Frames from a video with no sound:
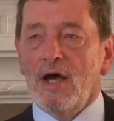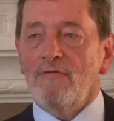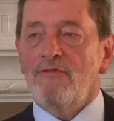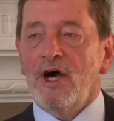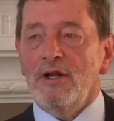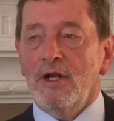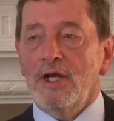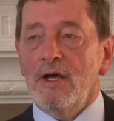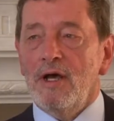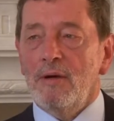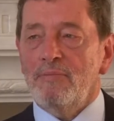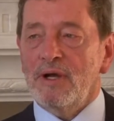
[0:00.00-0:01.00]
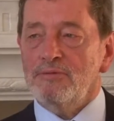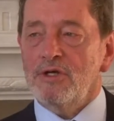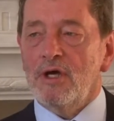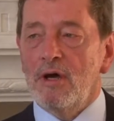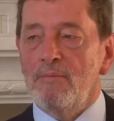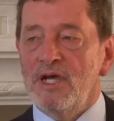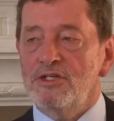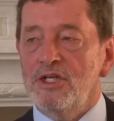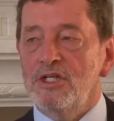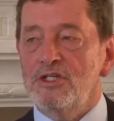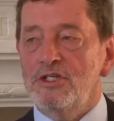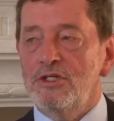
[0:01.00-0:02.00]
And finally, uh, perhaps a, a
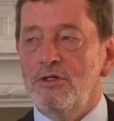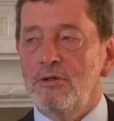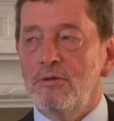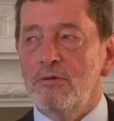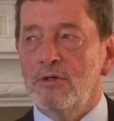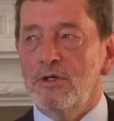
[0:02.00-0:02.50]
message to